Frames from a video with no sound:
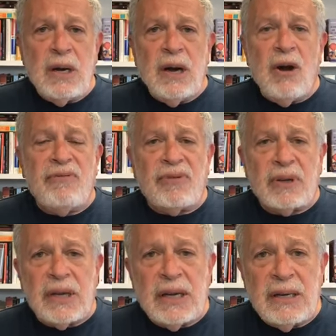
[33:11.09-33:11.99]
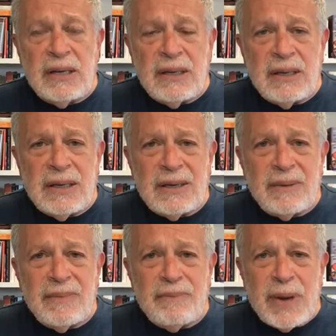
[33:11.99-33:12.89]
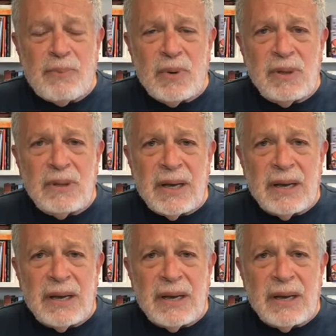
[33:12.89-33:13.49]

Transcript: Hopefully, people